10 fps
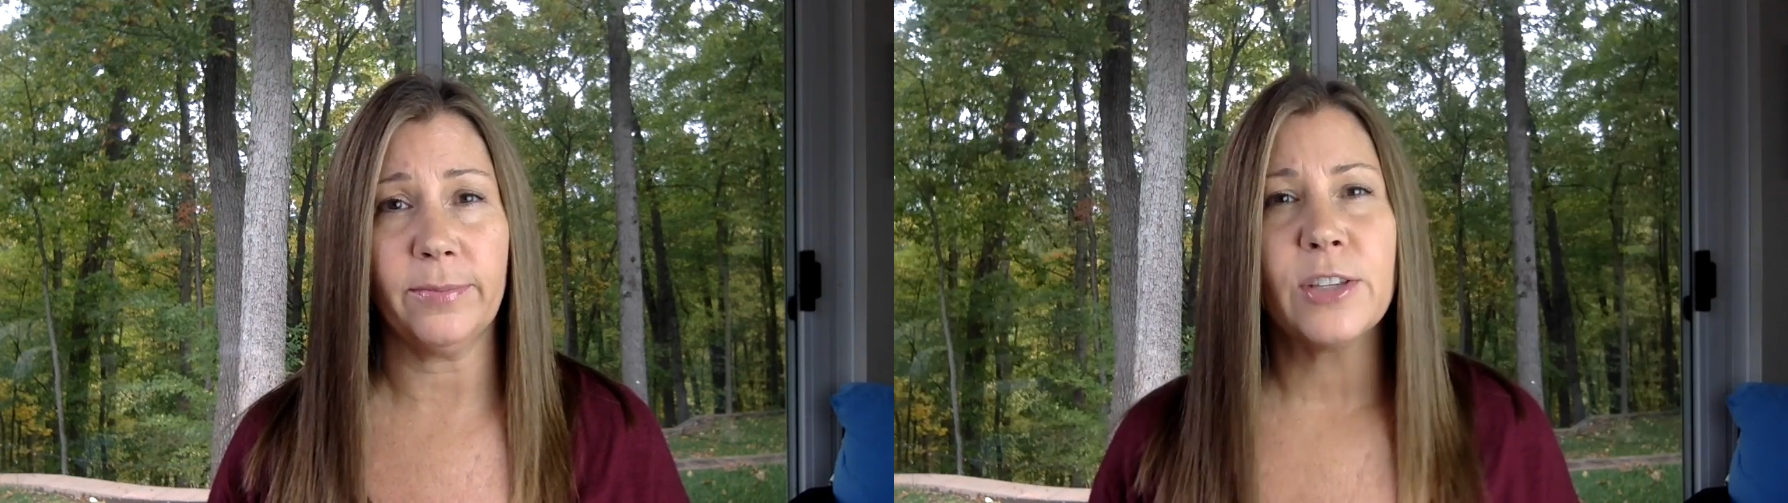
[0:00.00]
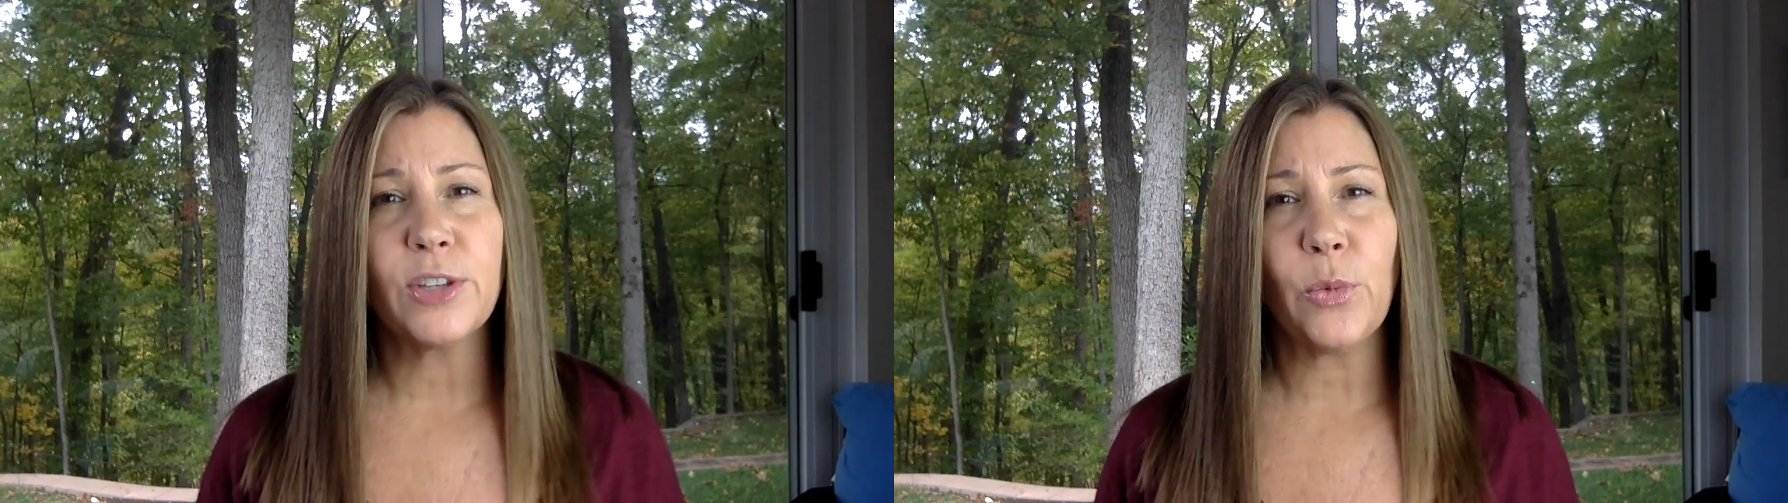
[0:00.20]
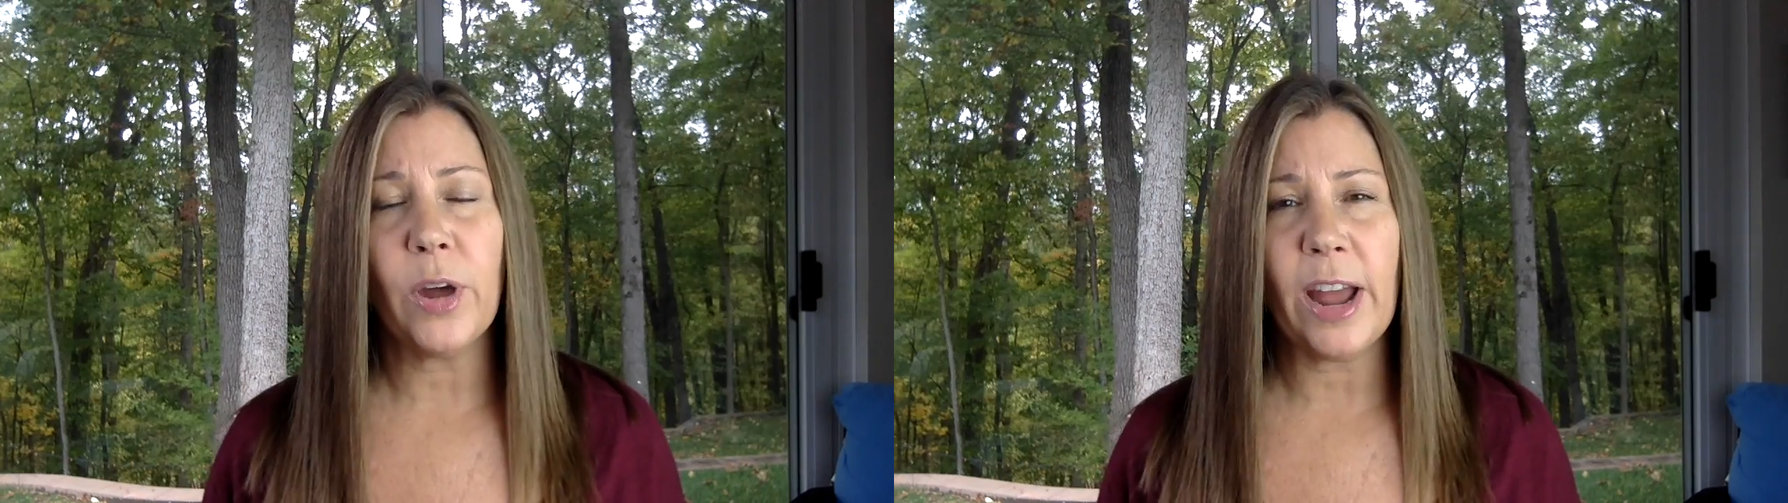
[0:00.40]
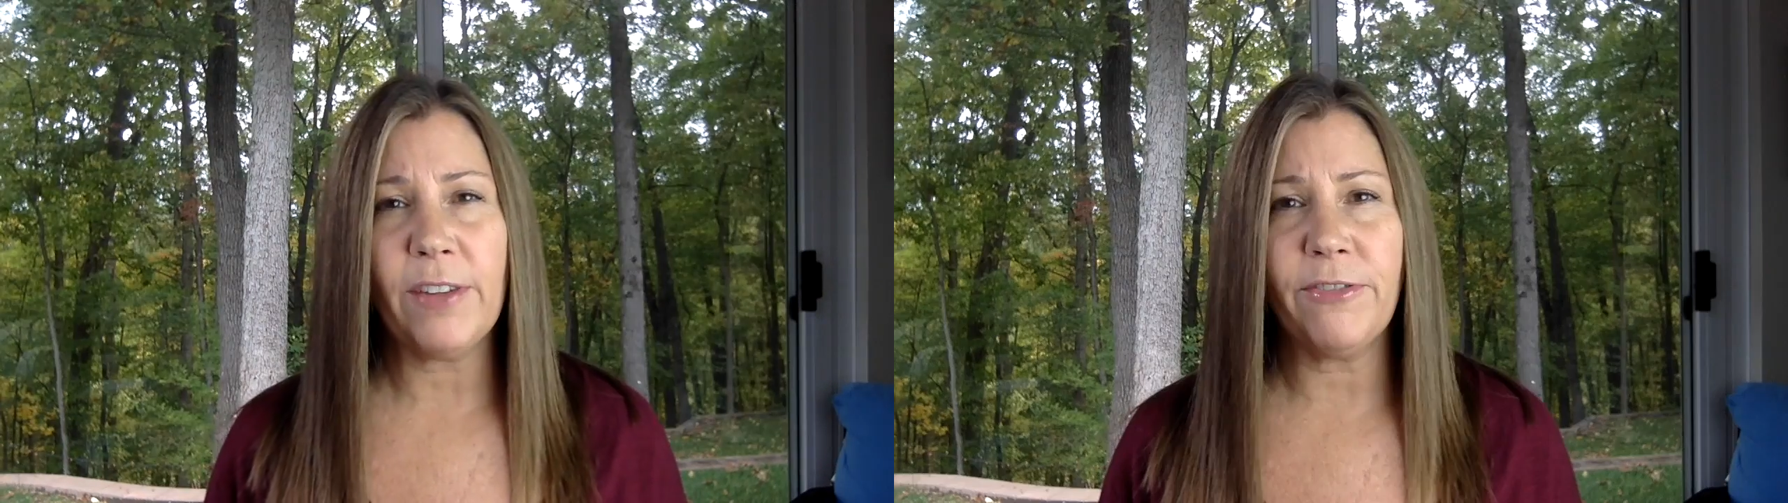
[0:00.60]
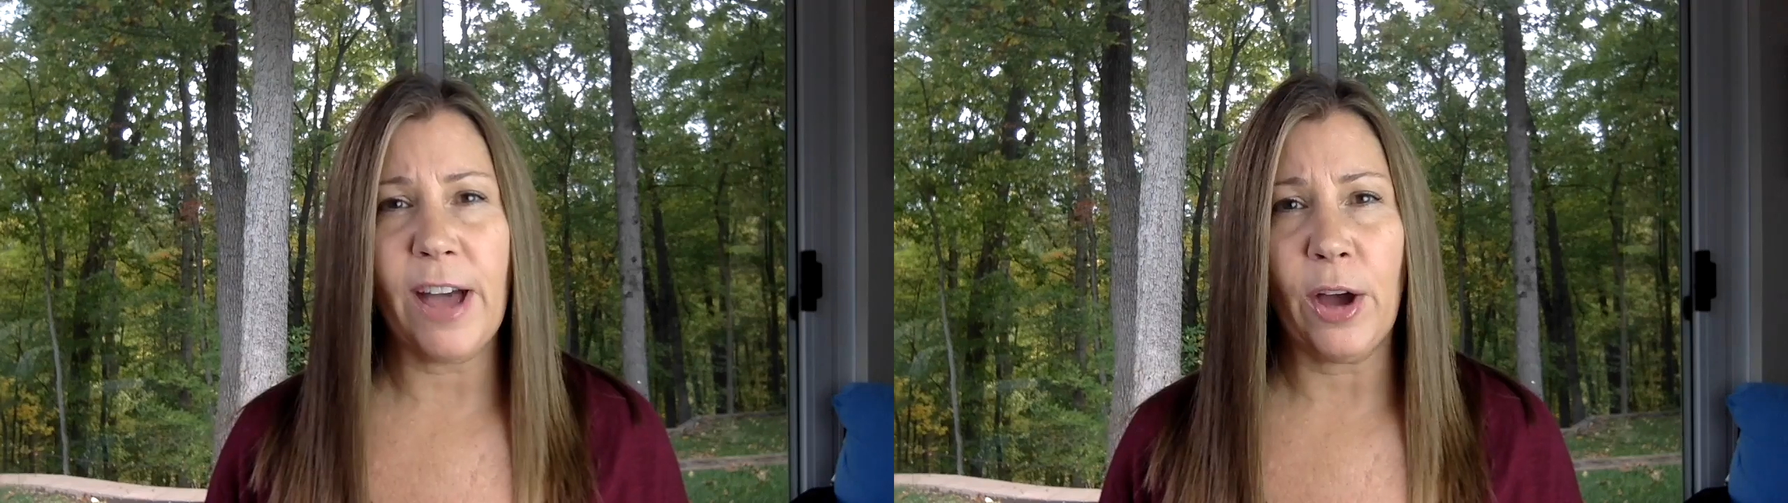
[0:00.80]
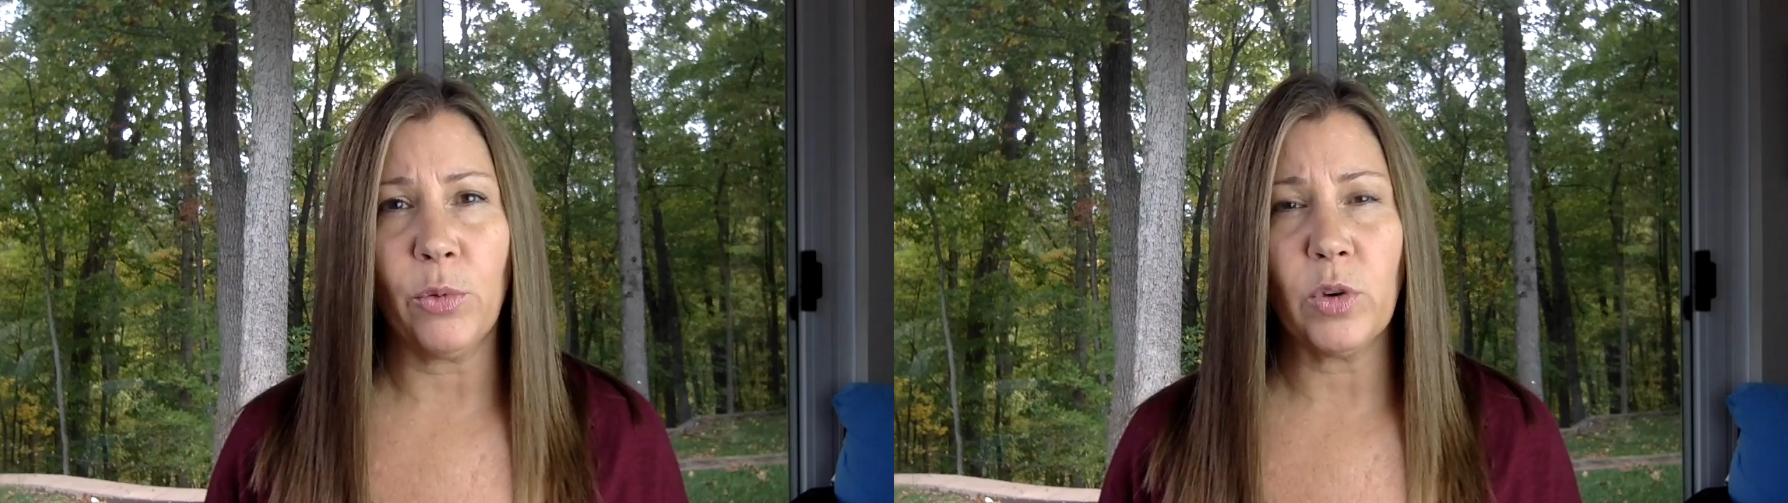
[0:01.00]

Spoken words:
So what I found